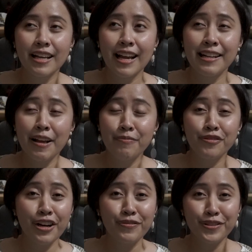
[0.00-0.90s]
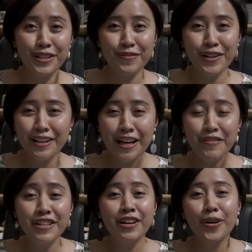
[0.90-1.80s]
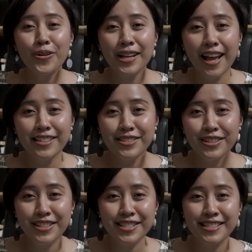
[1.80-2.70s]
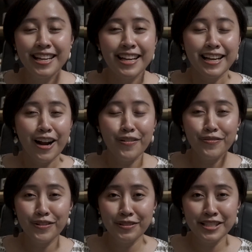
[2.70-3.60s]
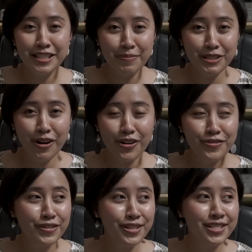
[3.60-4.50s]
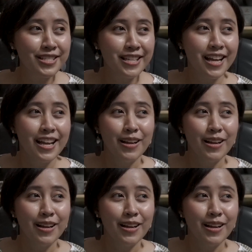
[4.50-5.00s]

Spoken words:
And I'm grateful even our own editors, our cinematographers,